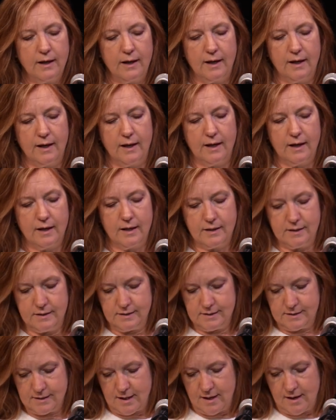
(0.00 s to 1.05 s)

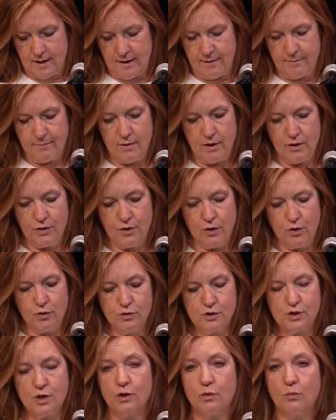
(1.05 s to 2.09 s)
and
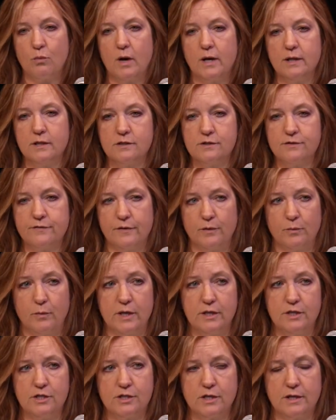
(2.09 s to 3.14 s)
those are the ones for
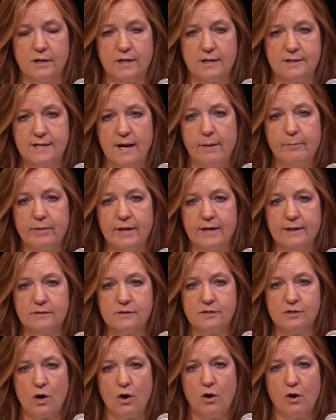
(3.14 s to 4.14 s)
which the templates